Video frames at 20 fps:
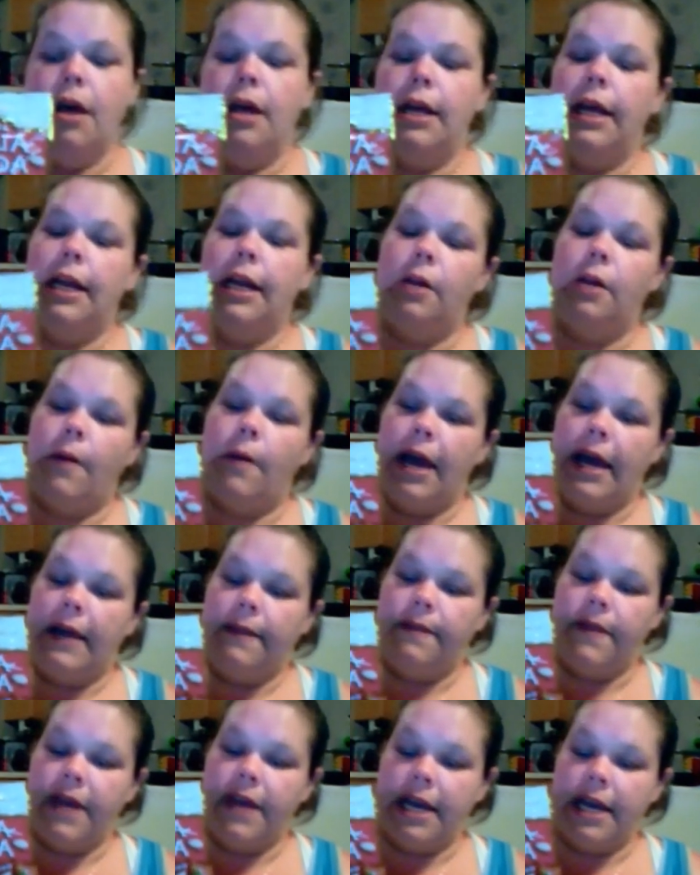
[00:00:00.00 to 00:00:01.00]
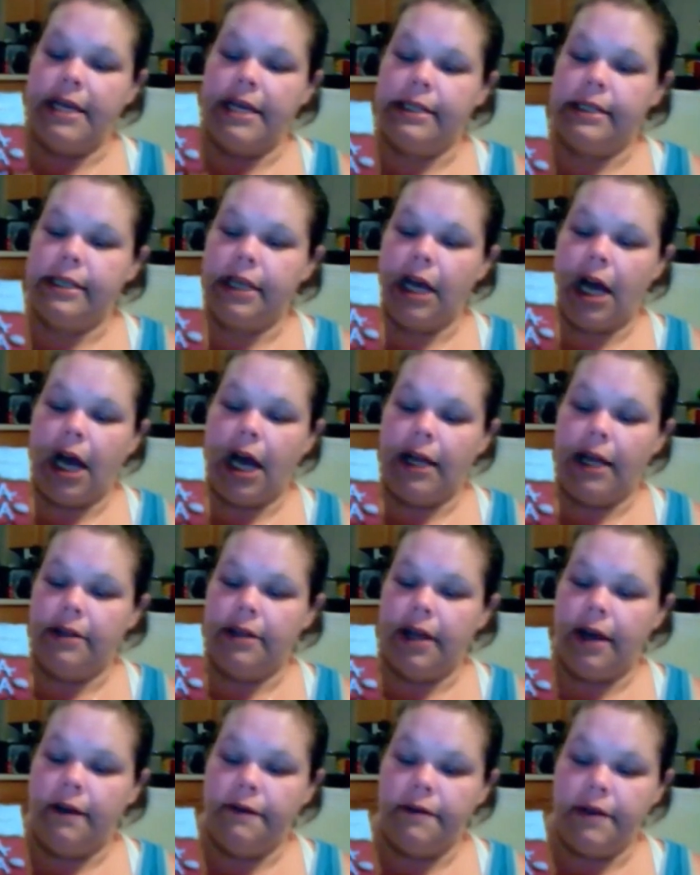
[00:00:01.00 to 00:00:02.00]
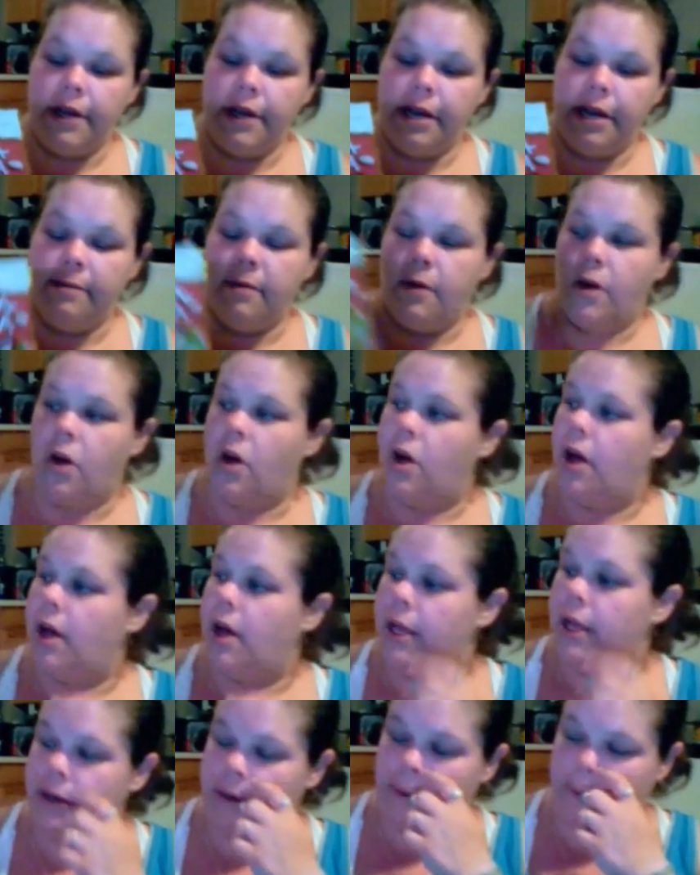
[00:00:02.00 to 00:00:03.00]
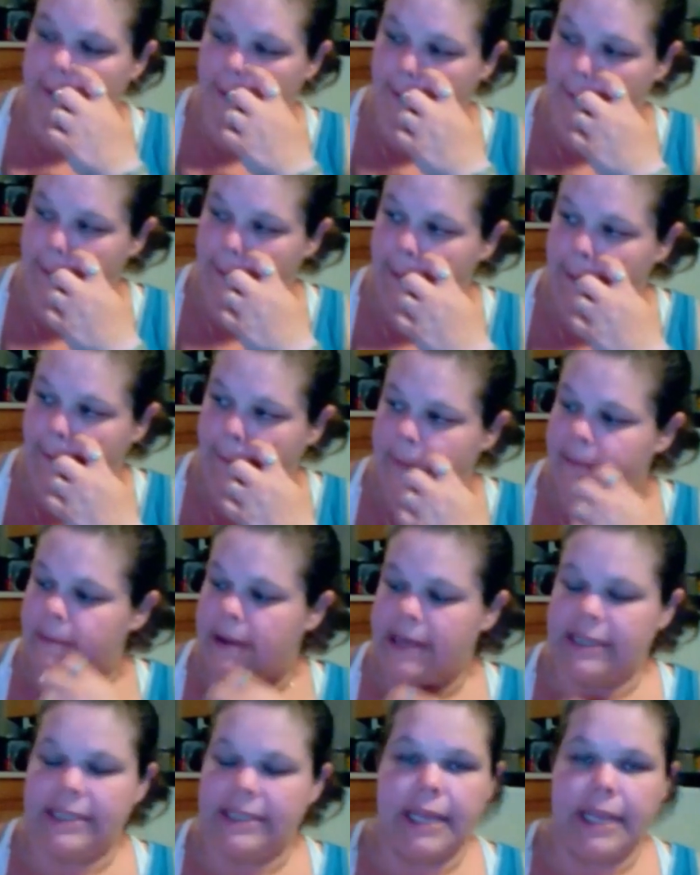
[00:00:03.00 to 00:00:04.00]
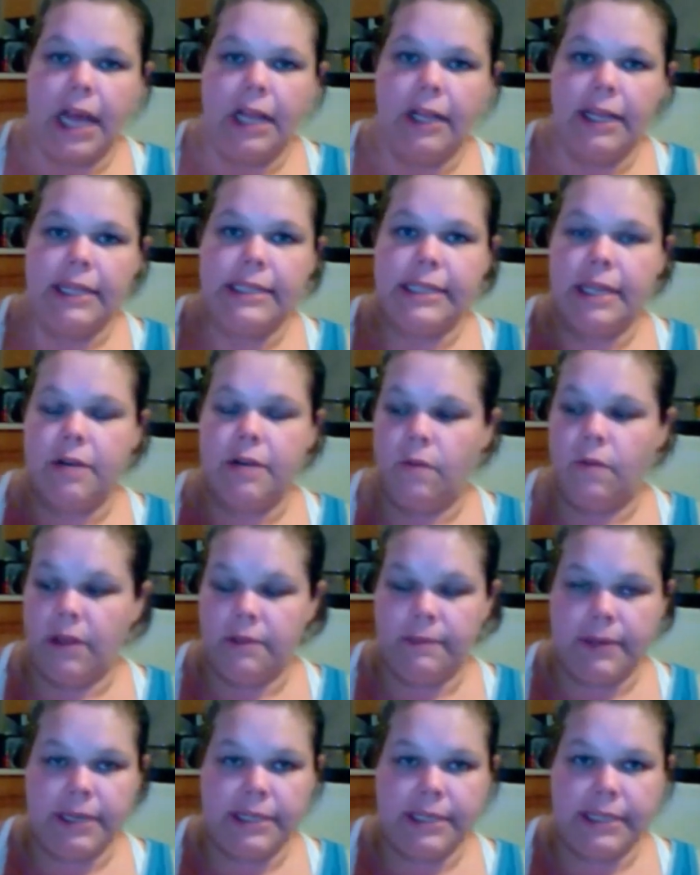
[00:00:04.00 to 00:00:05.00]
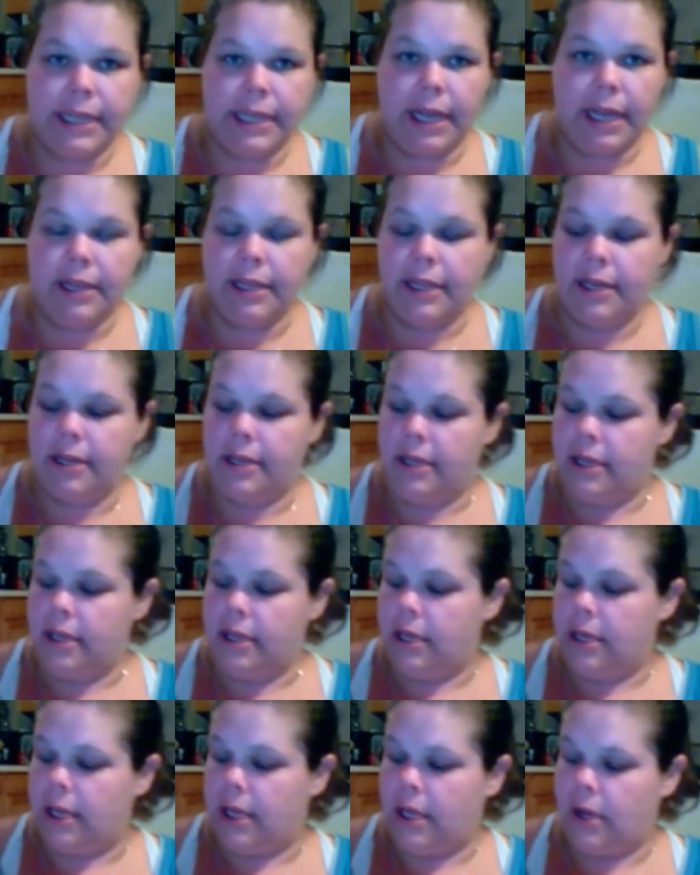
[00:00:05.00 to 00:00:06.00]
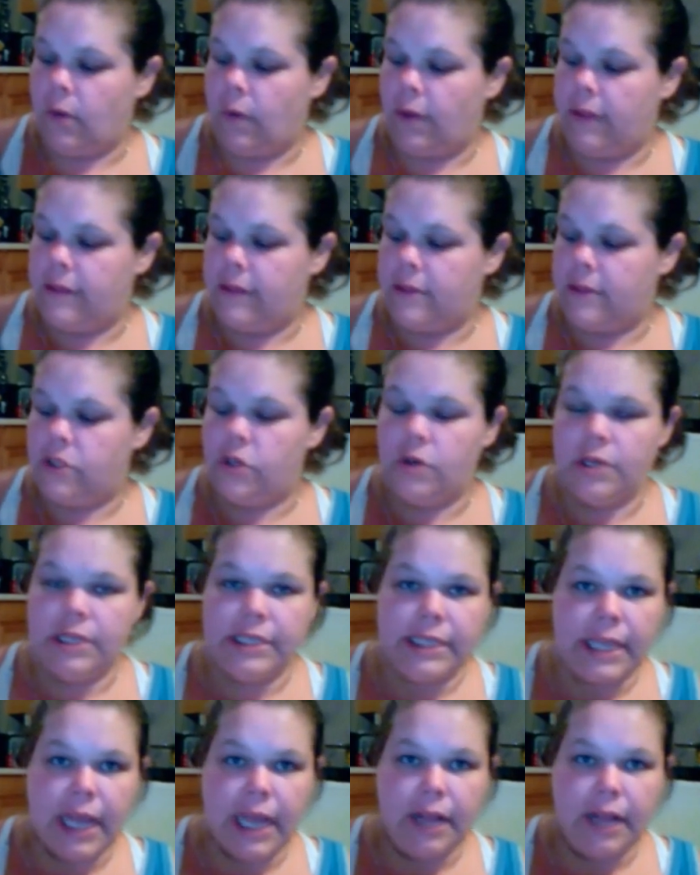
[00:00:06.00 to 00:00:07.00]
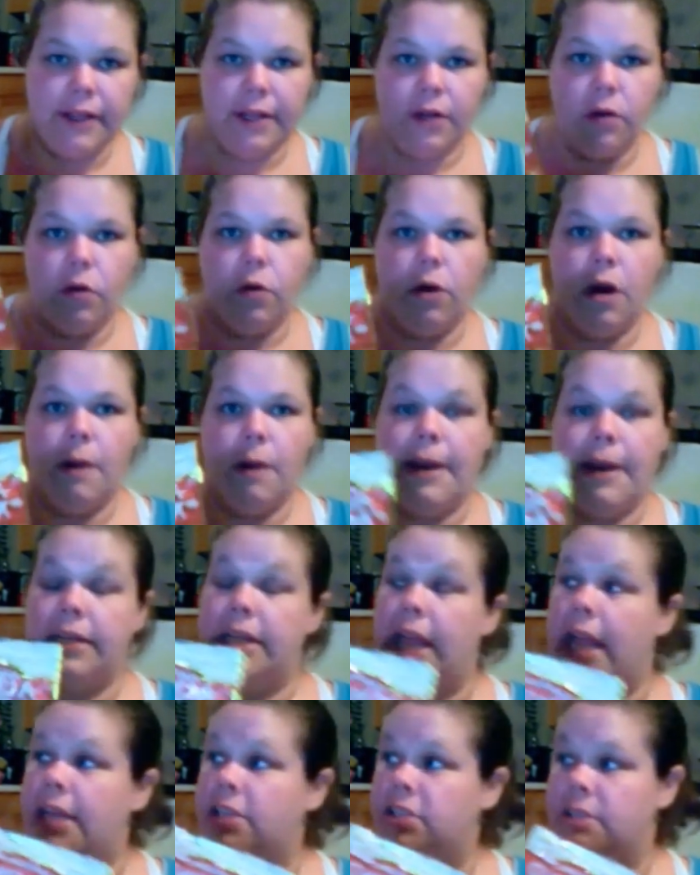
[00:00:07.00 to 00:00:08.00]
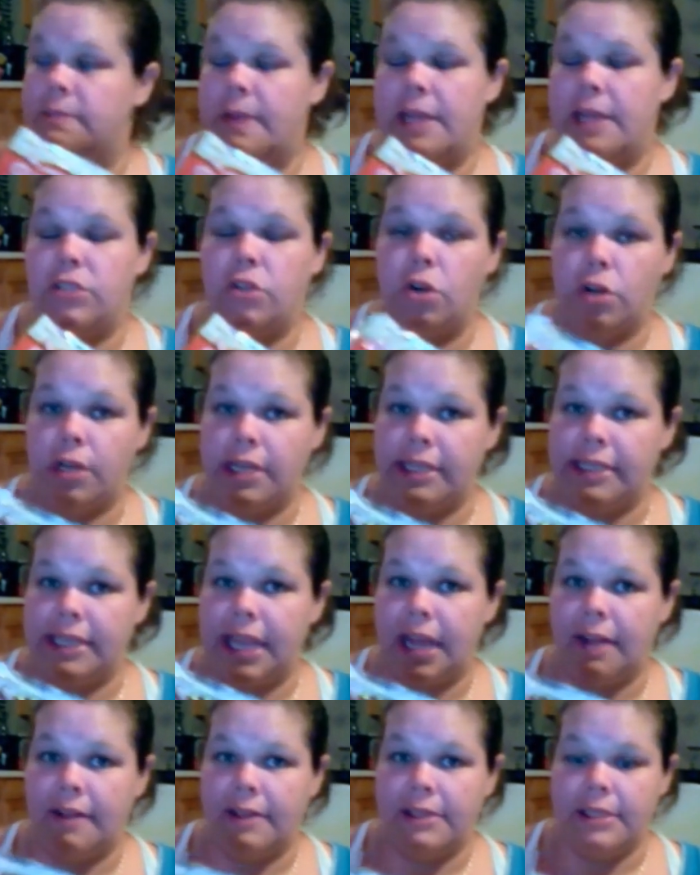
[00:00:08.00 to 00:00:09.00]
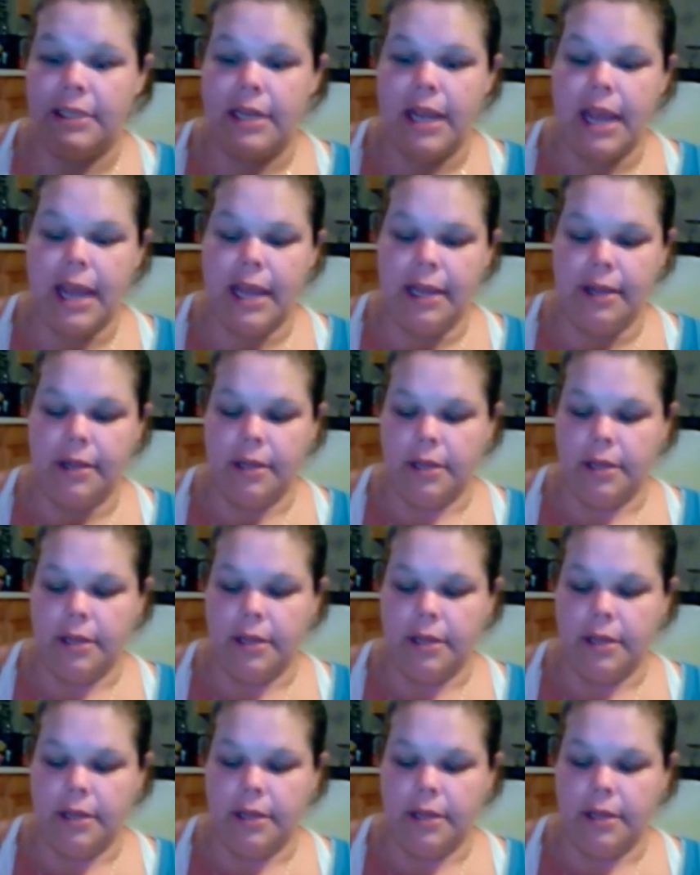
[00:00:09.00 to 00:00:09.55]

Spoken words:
Anyway, these, I love them on my salads and with my salad, with tuna salad, or I actually made turkey salad today.